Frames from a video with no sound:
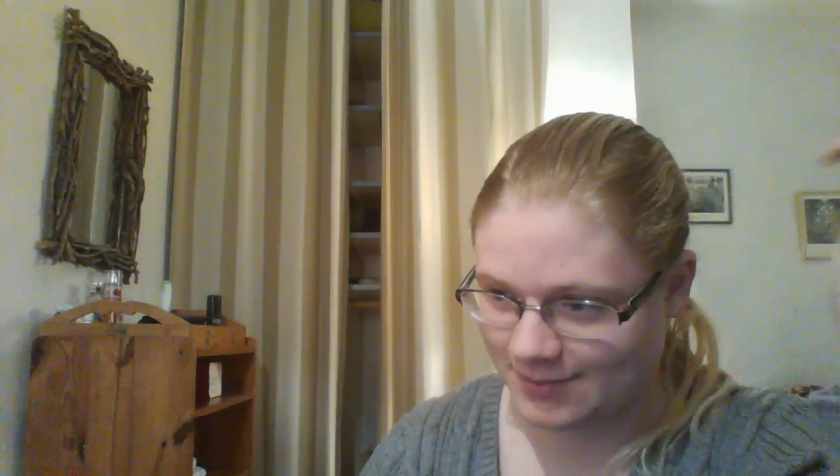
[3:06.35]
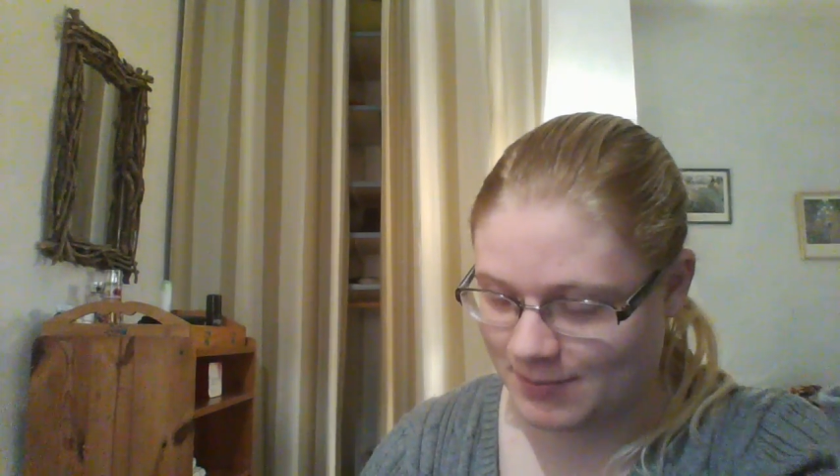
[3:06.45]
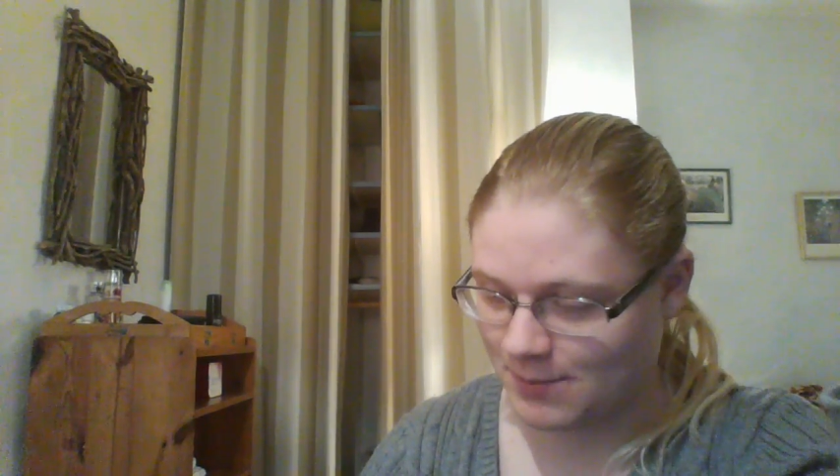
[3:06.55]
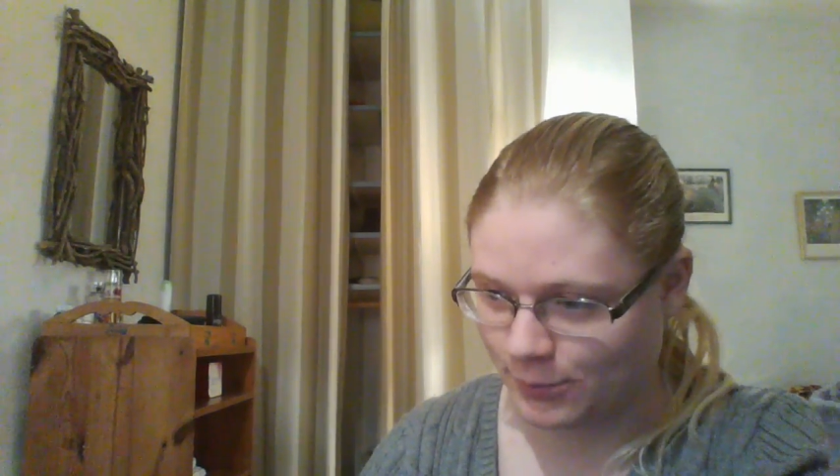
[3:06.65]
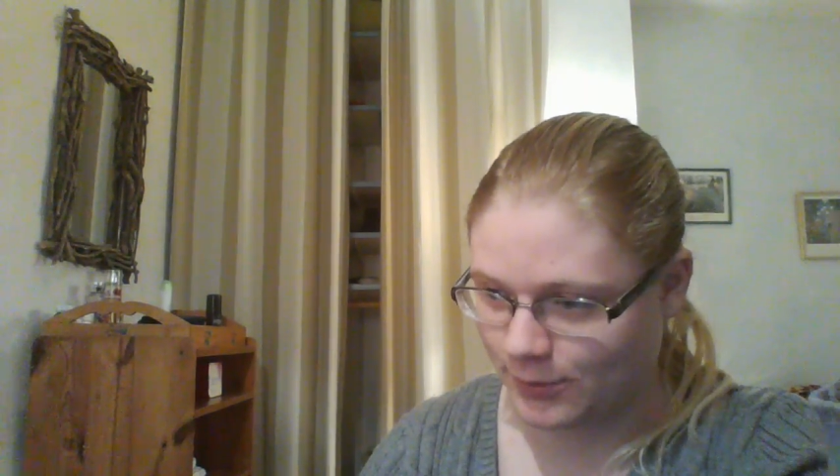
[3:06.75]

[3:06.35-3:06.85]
people